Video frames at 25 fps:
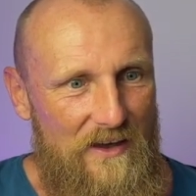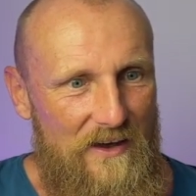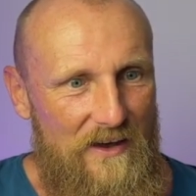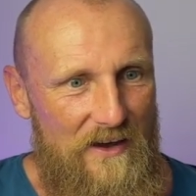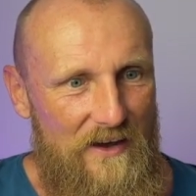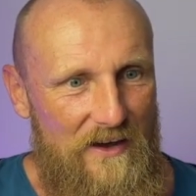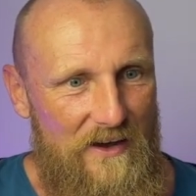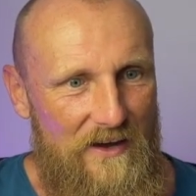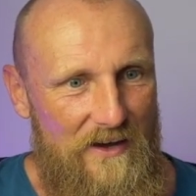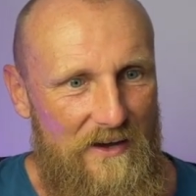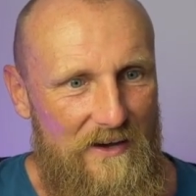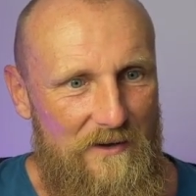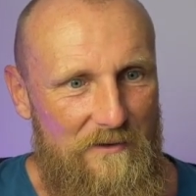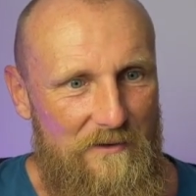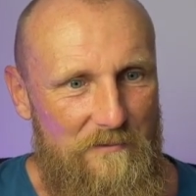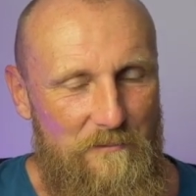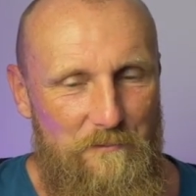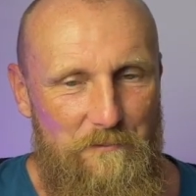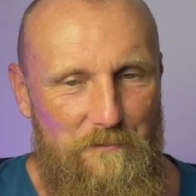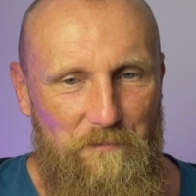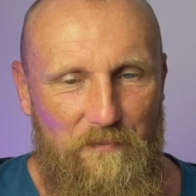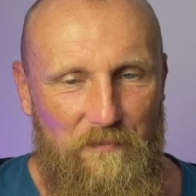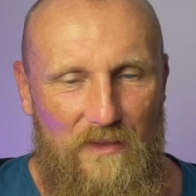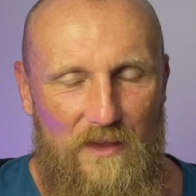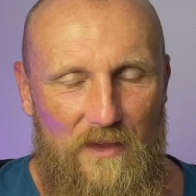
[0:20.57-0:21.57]

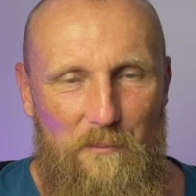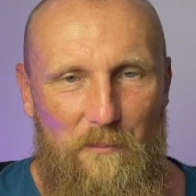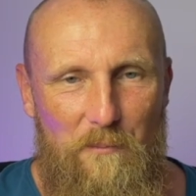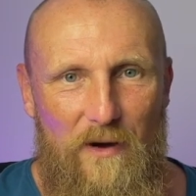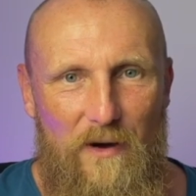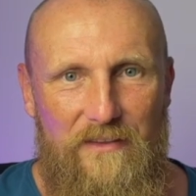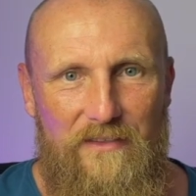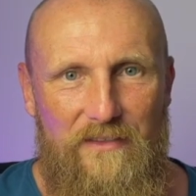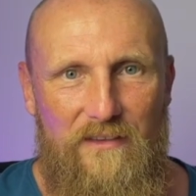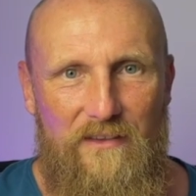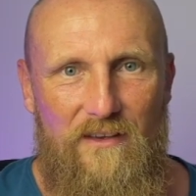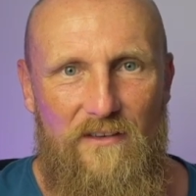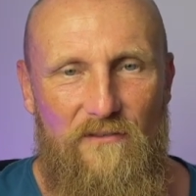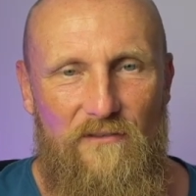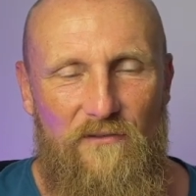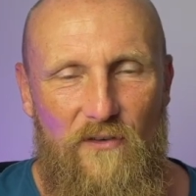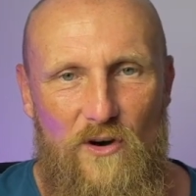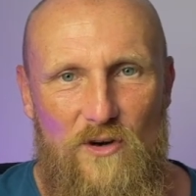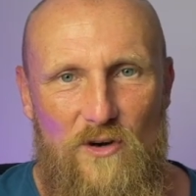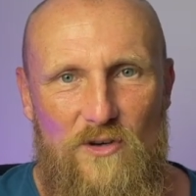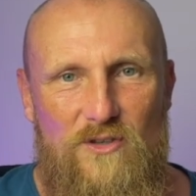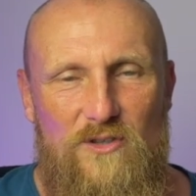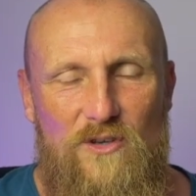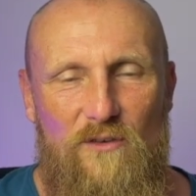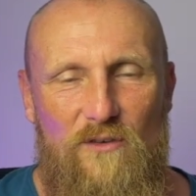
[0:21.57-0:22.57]
But
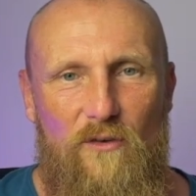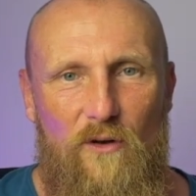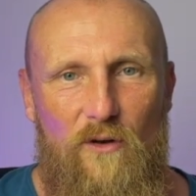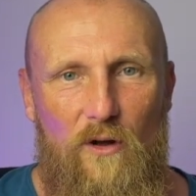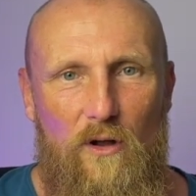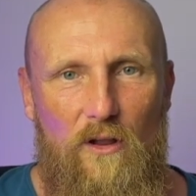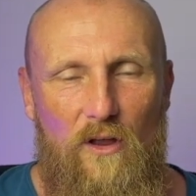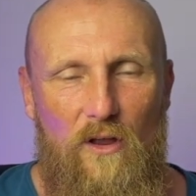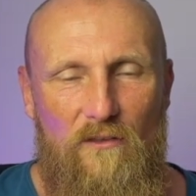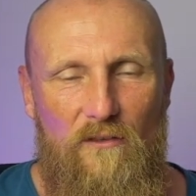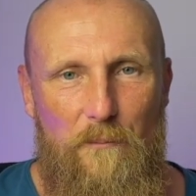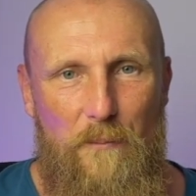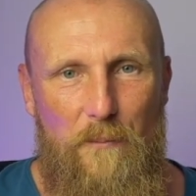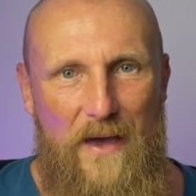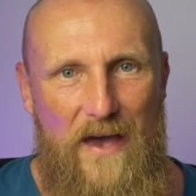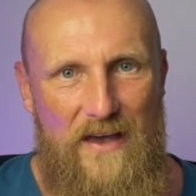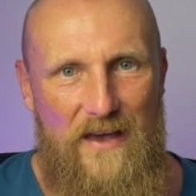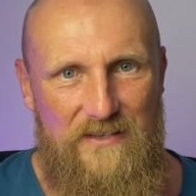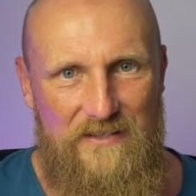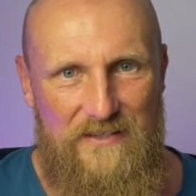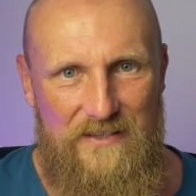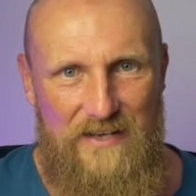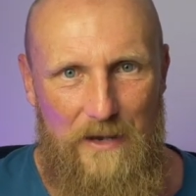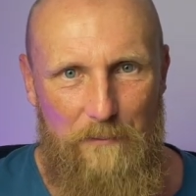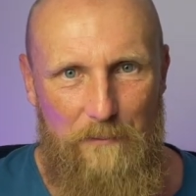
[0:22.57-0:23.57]
first of all, over the
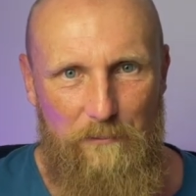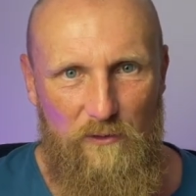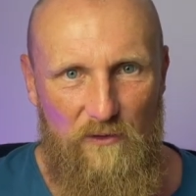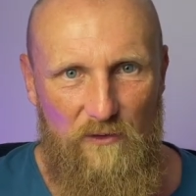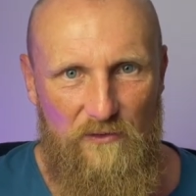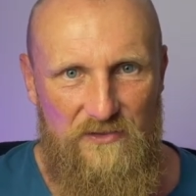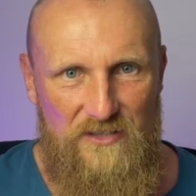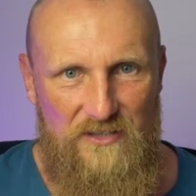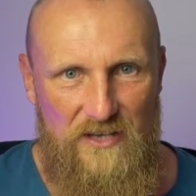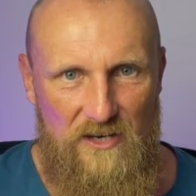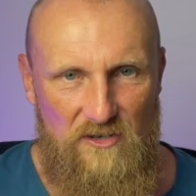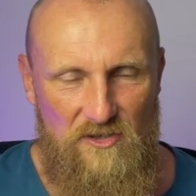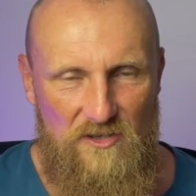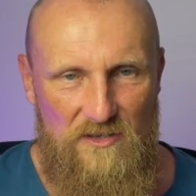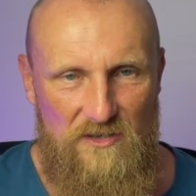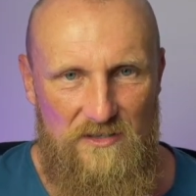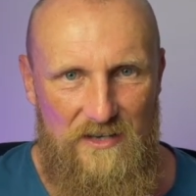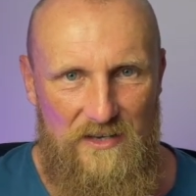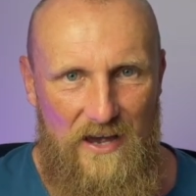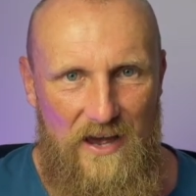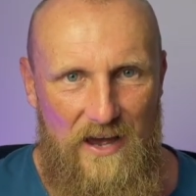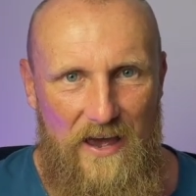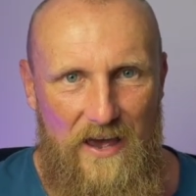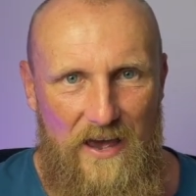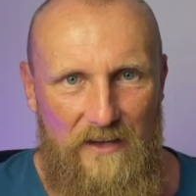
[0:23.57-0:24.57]
past couple of sessions,
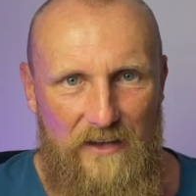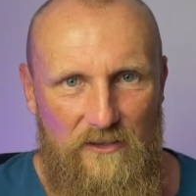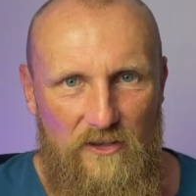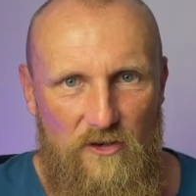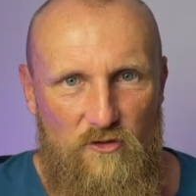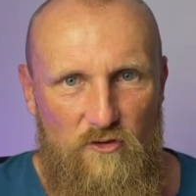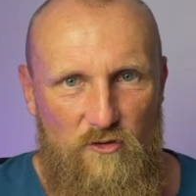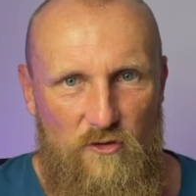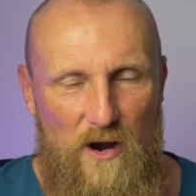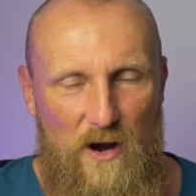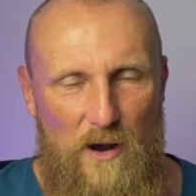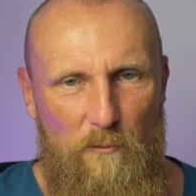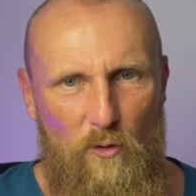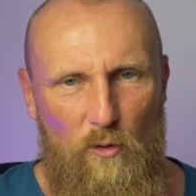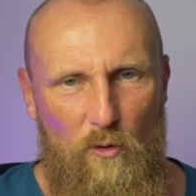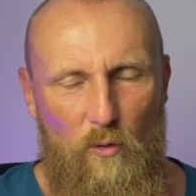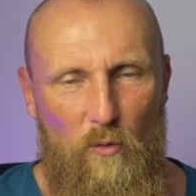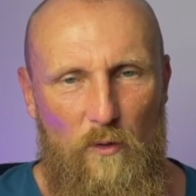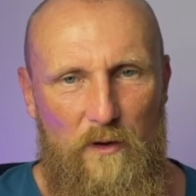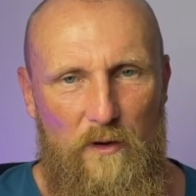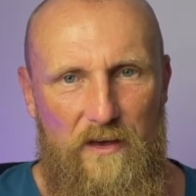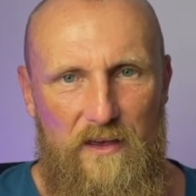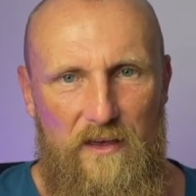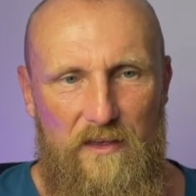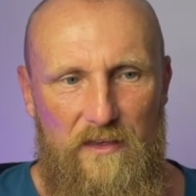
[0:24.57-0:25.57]
I had a trouble
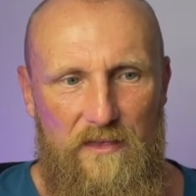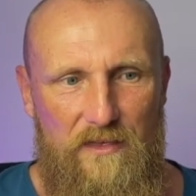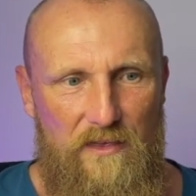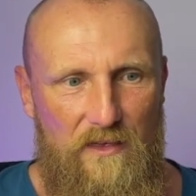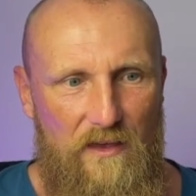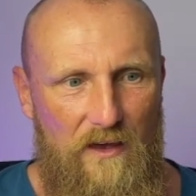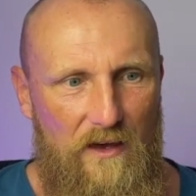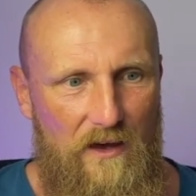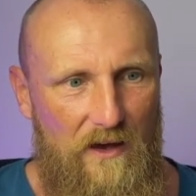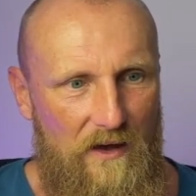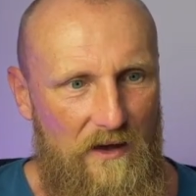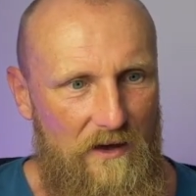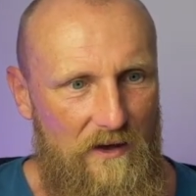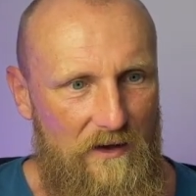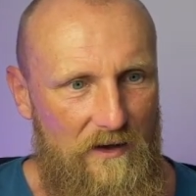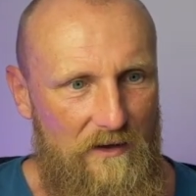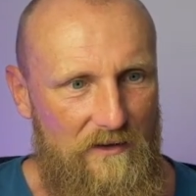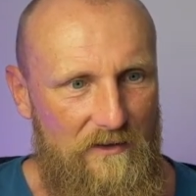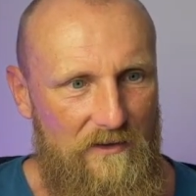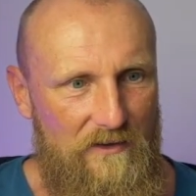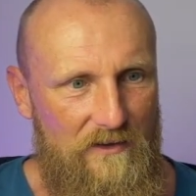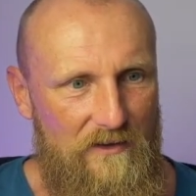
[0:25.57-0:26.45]
with the